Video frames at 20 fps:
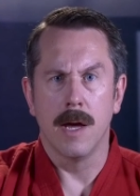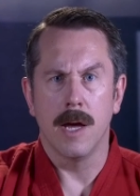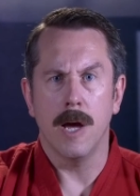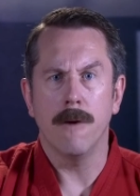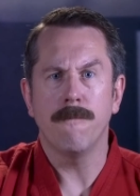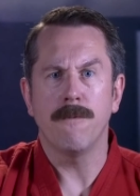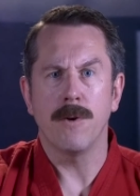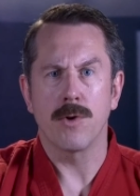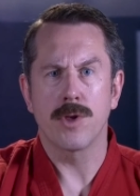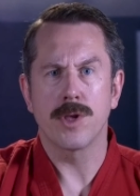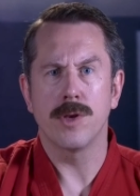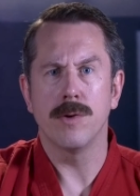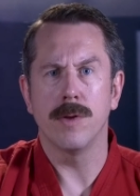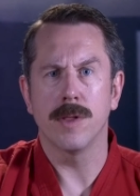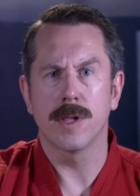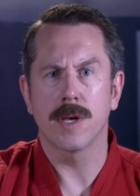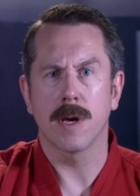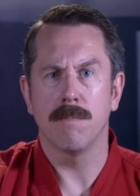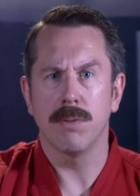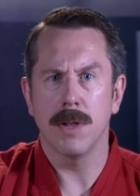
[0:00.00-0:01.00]
If your
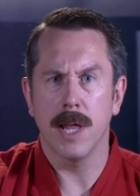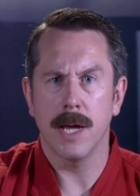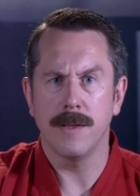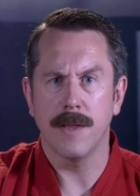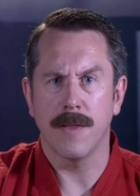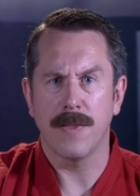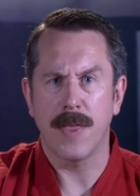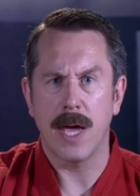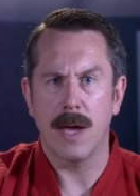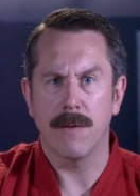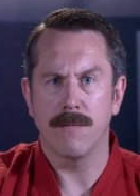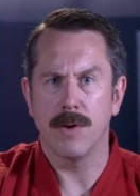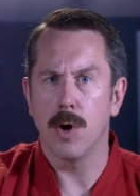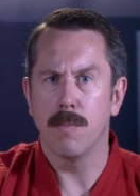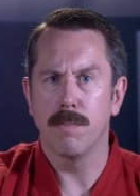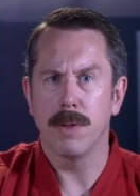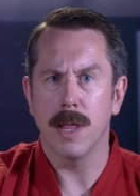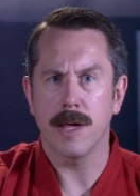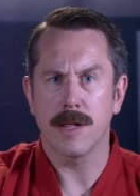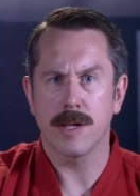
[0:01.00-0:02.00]
students complain that they have no
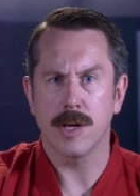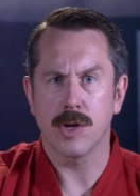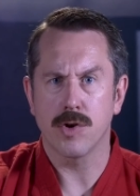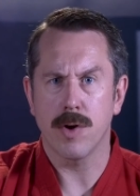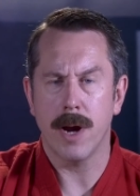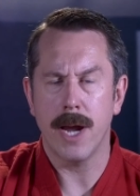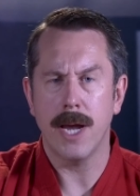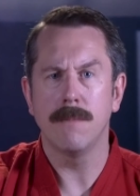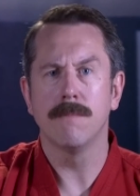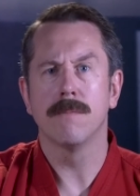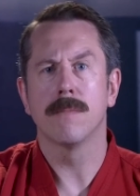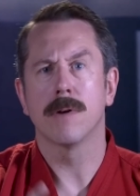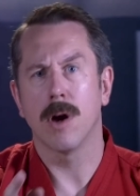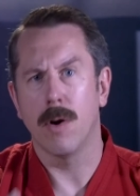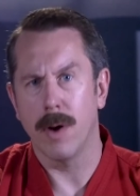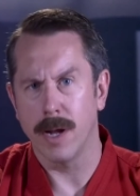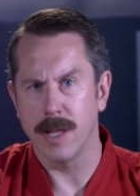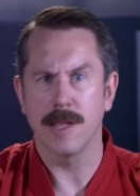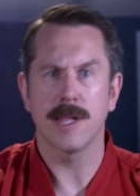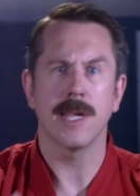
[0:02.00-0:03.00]
place to train, go
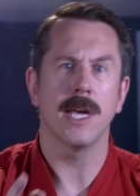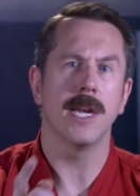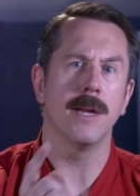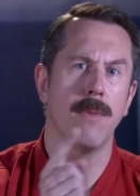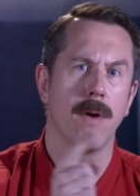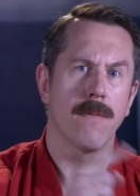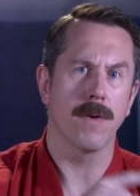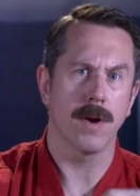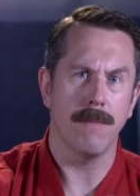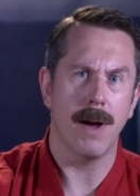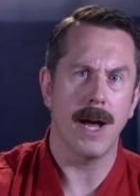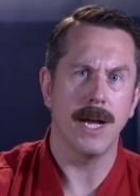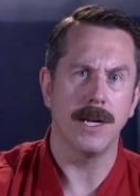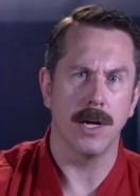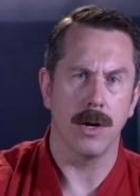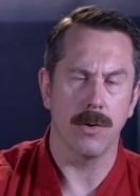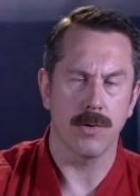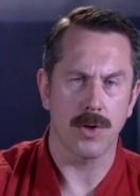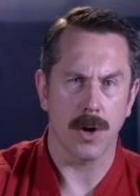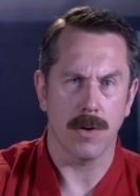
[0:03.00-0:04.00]
ahead and send them over to my
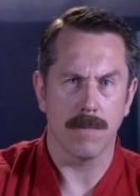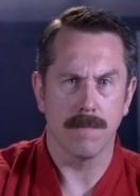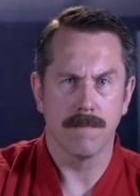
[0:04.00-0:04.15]
dojo.